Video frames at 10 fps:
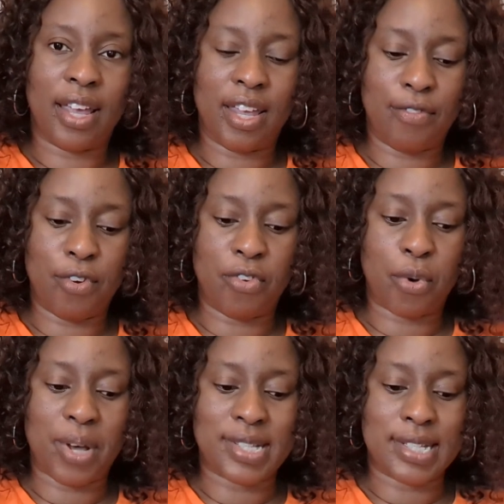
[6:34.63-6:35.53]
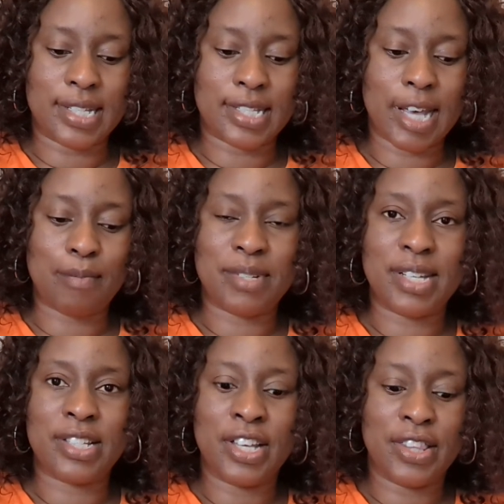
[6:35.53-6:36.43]
If your request is
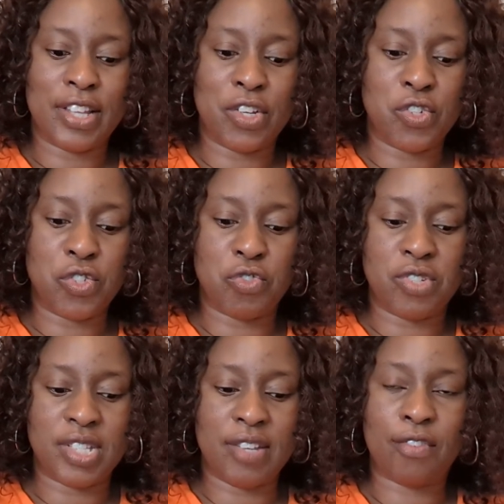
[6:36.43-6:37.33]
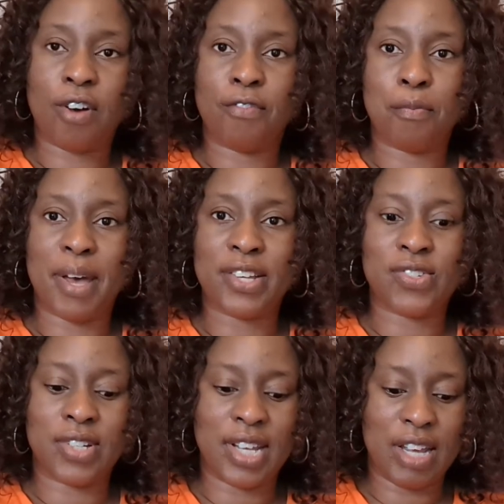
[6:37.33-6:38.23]
accepted, then you should receive
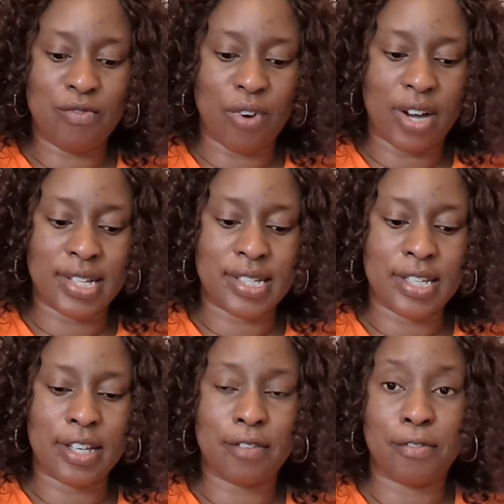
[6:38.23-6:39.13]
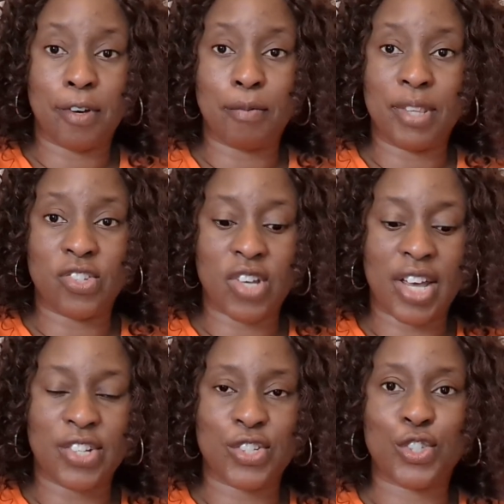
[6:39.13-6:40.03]
confirmation in writing confirming the
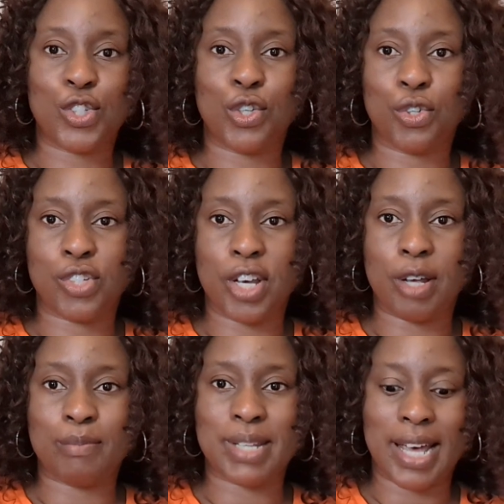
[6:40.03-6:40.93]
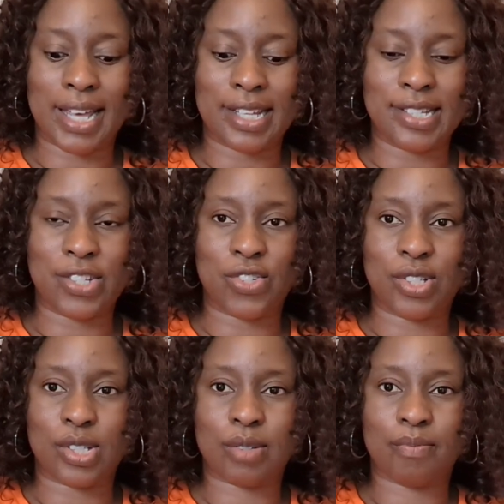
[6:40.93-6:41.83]
changes to your terms and conditions.